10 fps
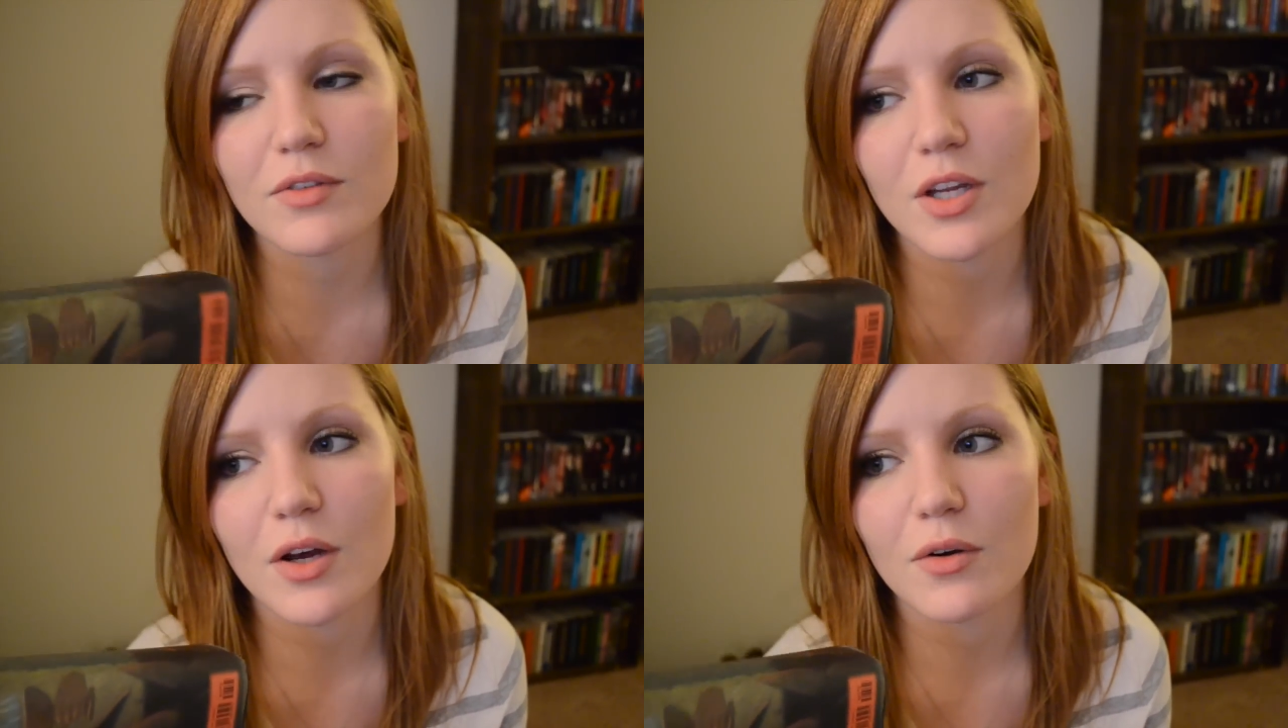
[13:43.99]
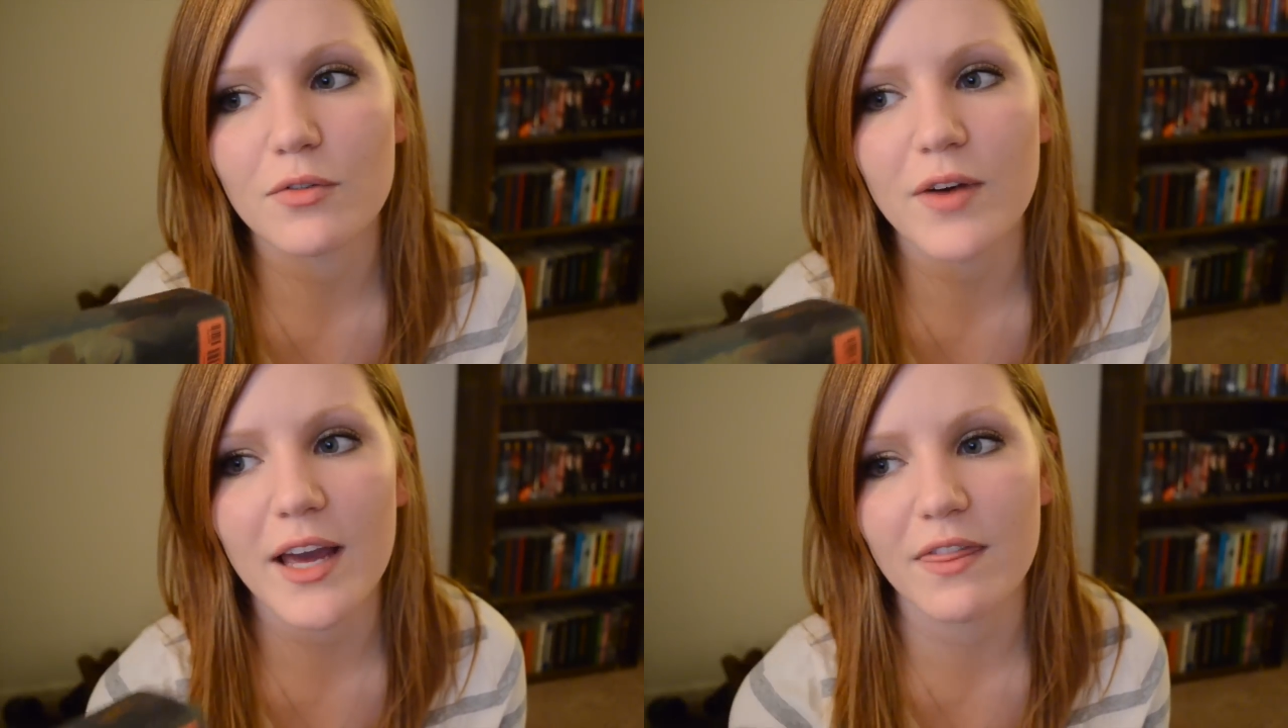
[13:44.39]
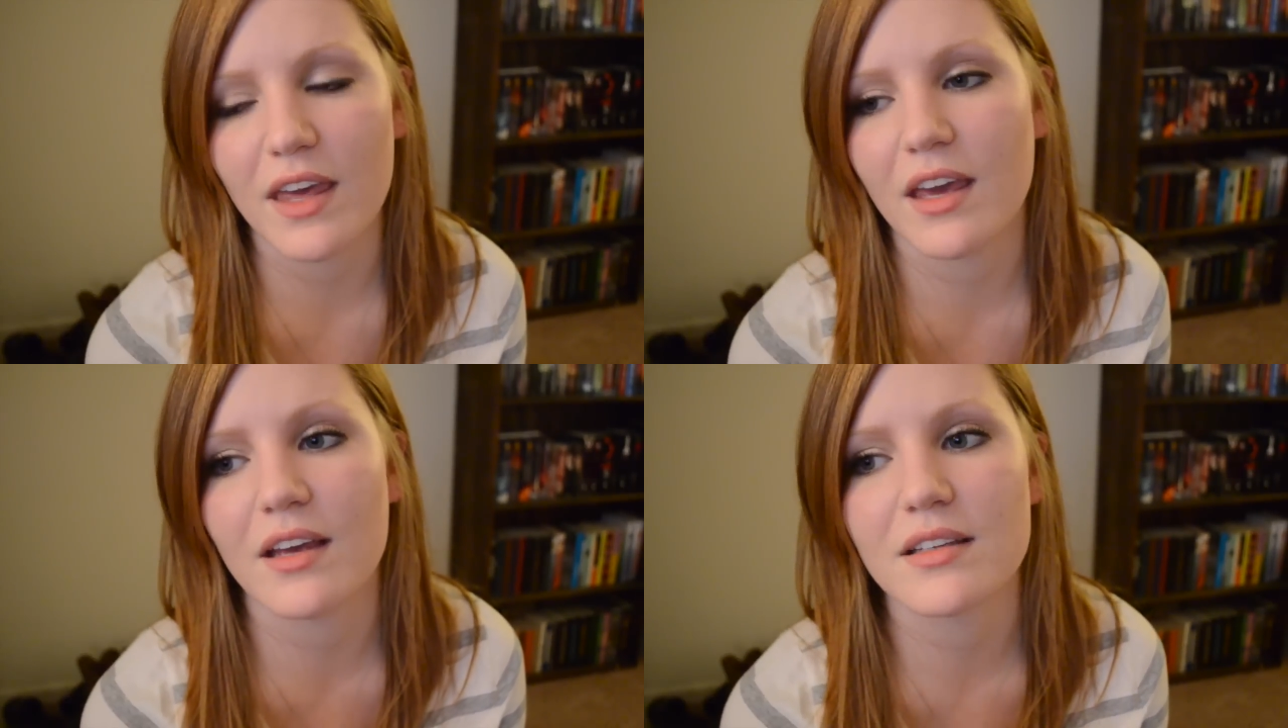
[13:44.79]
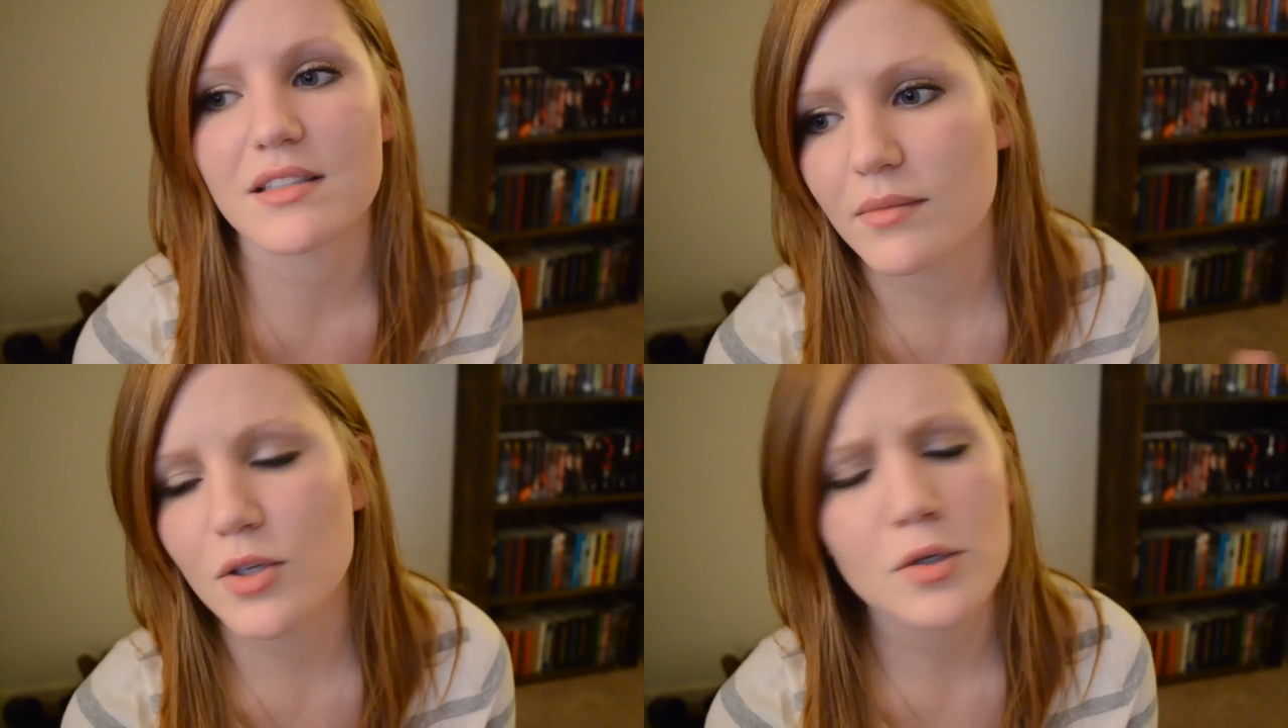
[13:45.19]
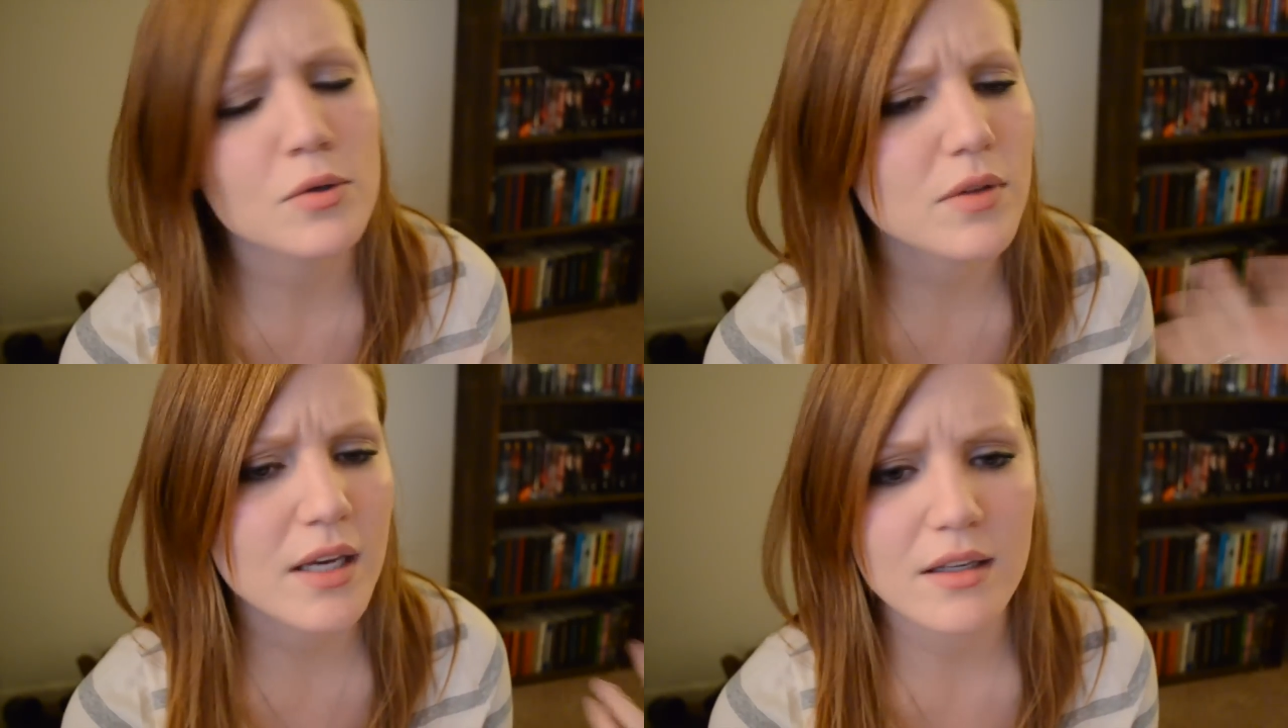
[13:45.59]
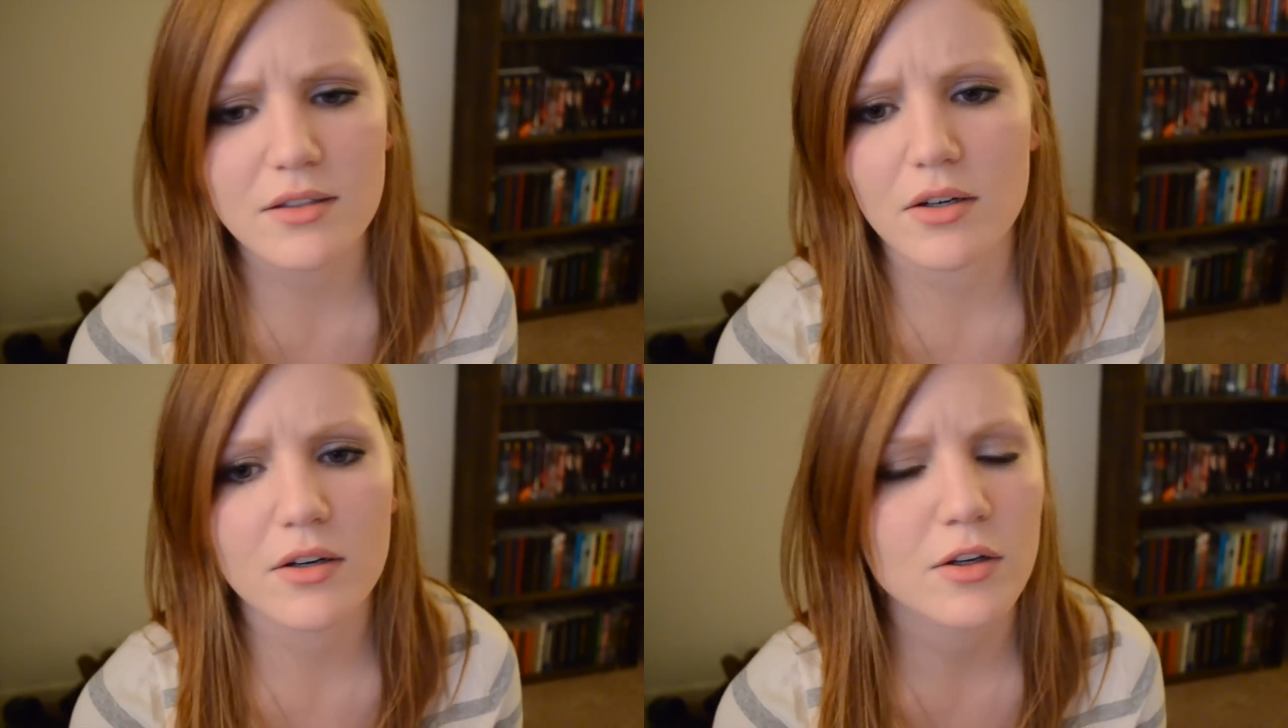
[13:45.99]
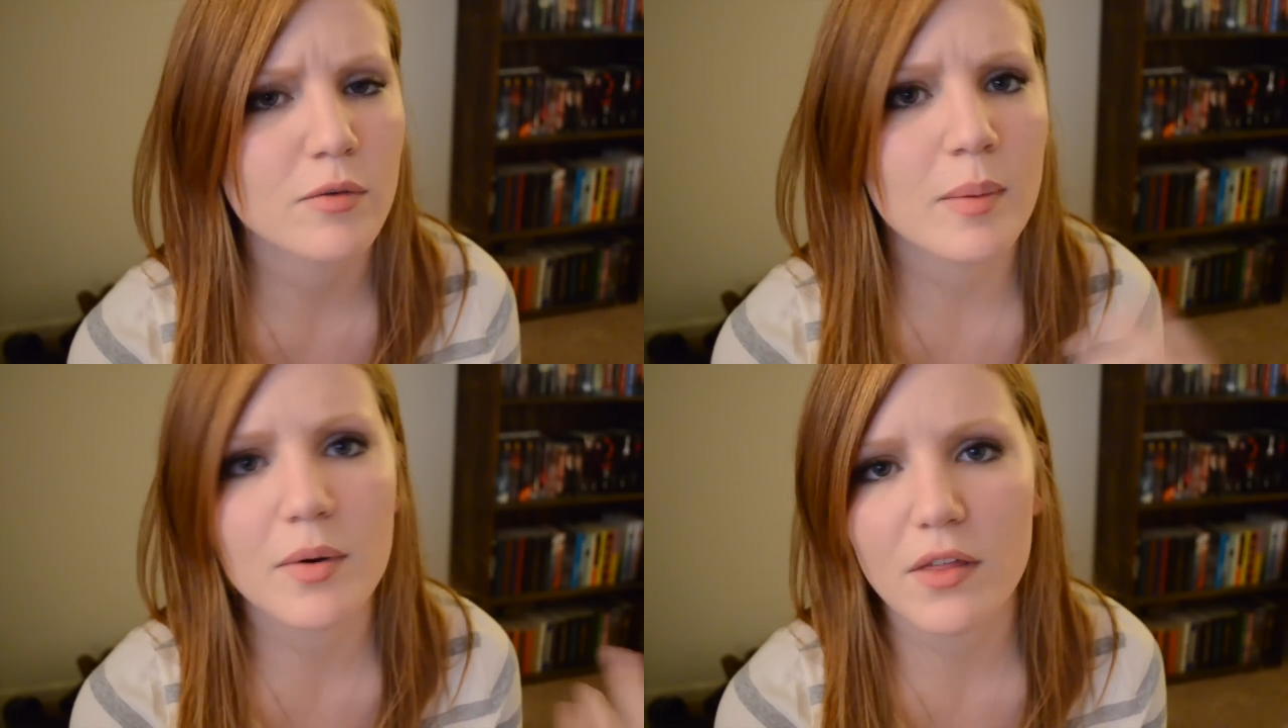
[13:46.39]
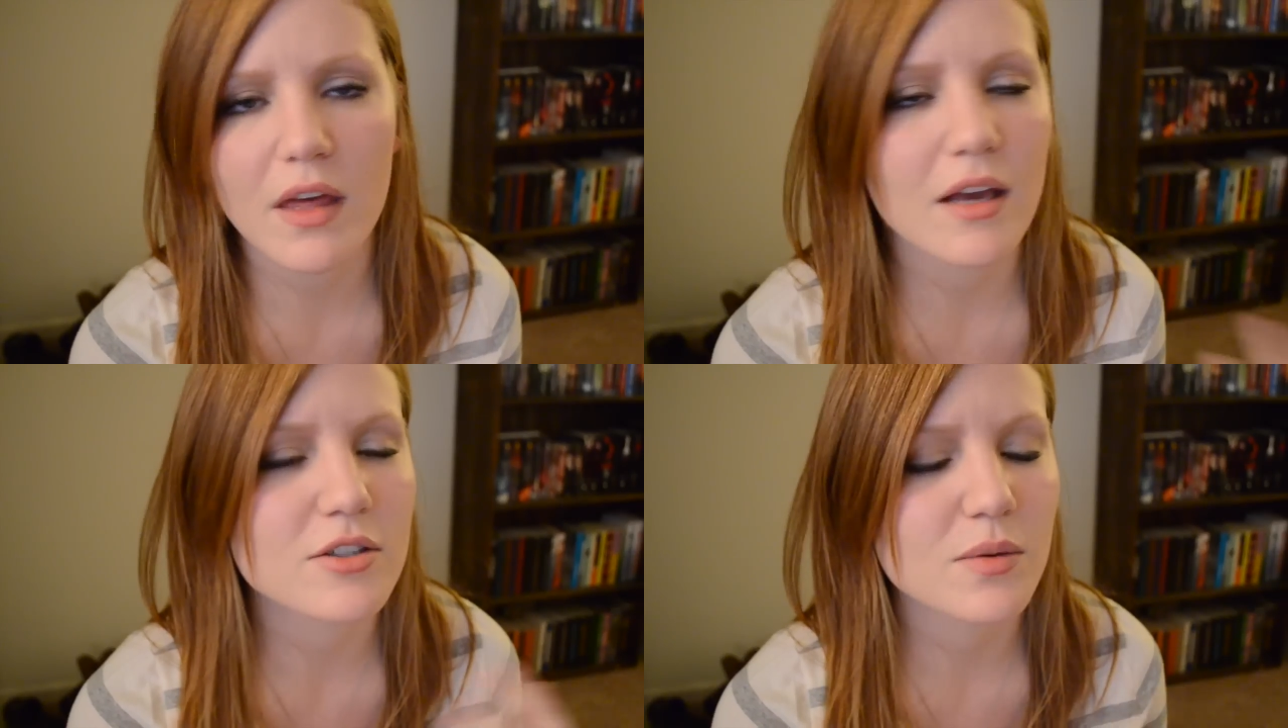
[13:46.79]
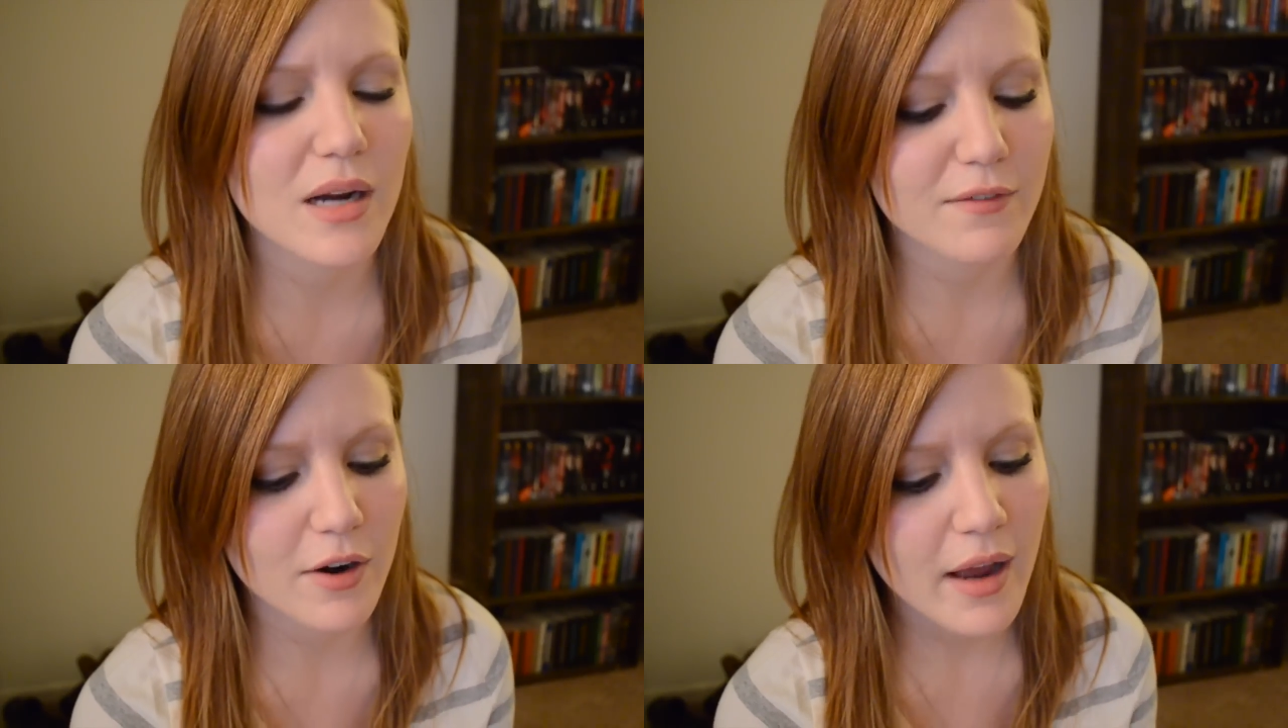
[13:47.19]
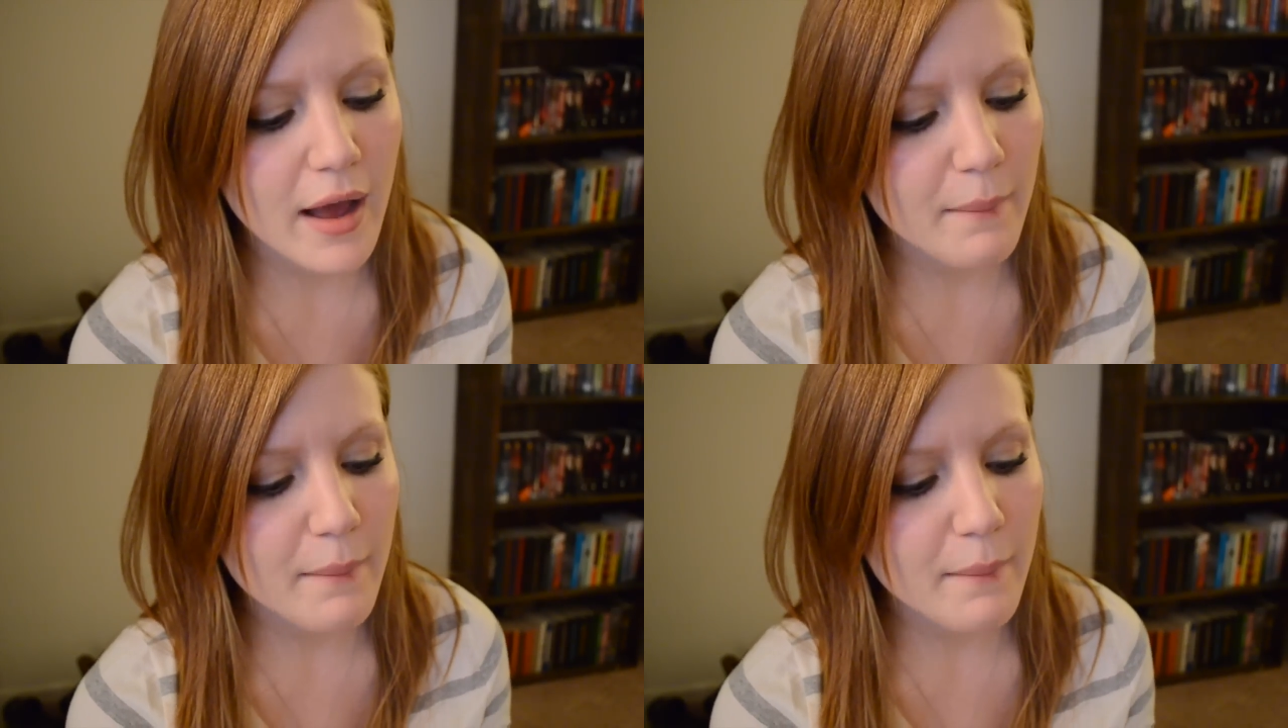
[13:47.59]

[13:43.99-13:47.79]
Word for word: you know, find things, new things, or you remember things or whatever.